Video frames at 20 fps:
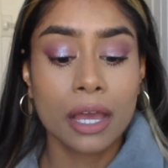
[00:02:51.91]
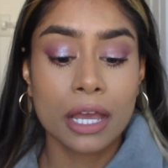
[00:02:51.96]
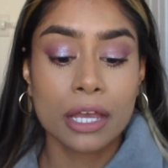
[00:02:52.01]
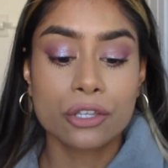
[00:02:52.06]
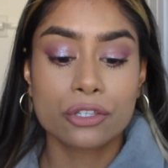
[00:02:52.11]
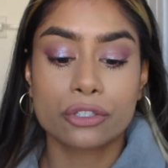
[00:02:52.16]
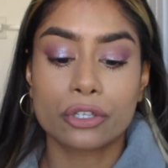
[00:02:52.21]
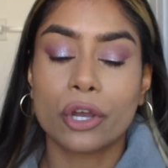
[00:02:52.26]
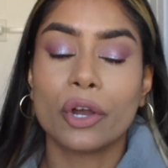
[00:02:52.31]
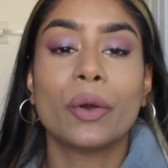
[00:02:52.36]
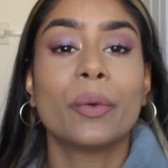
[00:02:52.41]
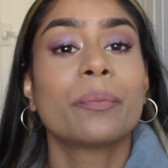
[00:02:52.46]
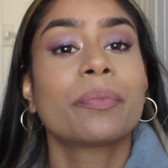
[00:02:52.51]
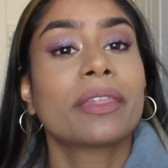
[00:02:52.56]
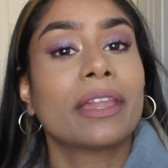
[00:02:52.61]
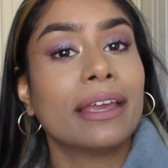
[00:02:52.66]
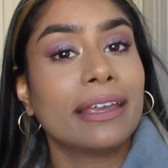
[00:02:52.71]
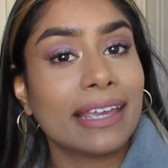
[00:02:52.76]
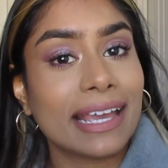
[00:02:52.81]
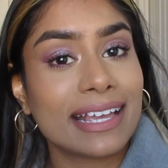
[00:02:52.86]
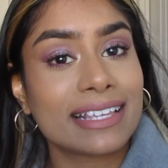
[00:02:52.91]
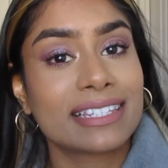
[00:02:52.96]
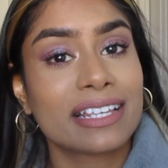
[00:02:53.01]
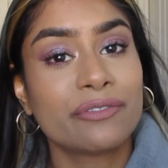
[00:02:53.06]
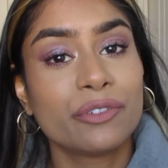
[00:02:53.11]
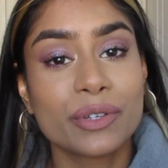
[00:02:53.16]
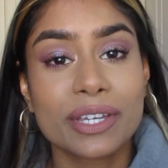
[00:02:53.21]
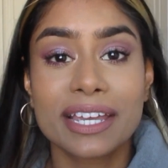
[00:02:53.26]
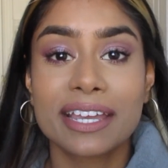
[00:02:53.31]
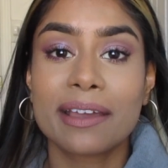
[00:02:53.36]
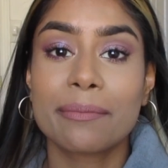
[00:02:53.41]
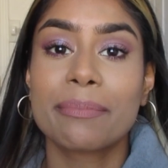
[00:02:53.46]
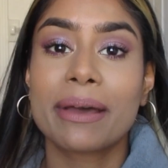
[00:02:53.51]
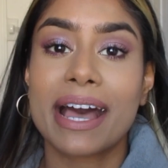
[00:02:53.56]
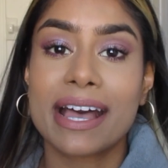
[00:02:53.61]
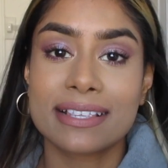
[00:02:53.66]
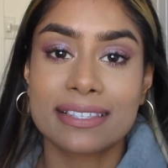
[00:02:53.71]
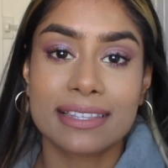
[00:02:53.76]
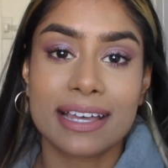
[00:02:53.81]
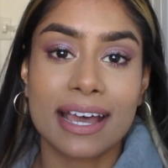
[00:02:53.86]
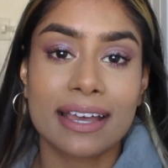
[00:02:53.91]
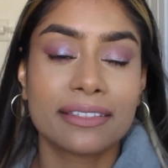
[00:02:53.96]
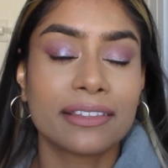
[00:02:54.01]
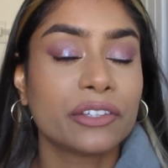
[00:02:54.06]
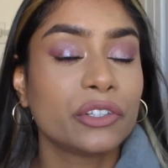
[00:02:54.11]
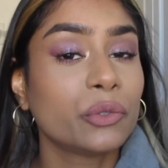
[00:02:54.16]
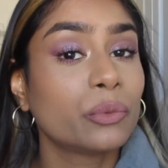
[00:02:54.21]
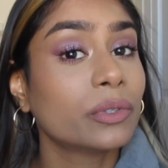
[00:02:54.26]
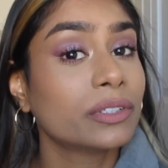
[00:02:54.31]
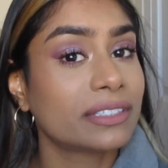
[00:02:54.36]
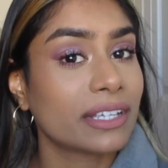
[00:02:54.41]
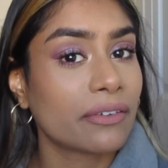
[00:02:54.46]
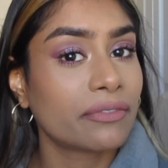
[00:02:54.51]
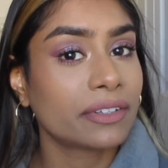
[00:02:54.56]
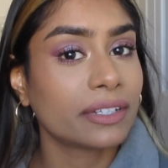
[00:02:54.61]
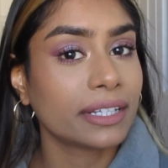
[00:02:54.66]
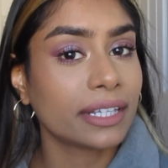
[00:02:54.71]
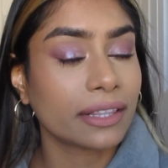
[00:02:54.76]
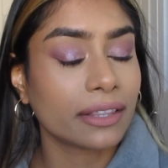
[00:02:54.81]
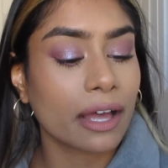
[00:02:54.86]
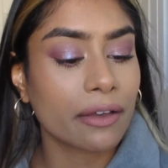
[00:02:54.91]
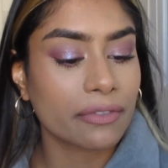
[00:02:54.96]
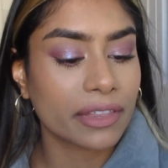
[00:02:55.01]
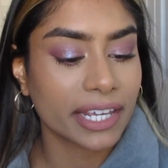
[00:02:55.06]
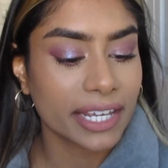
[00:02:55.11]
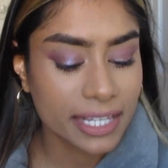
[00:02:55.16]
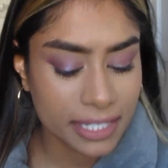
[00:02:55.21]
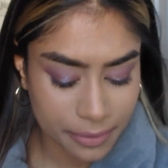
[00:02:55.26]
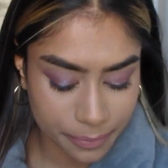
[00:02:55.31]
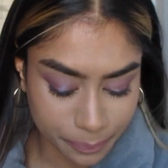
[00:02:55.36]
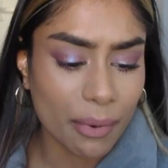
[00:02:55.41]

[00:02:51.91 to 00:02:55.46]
So yes, if you can get past that, then you will definitely love this.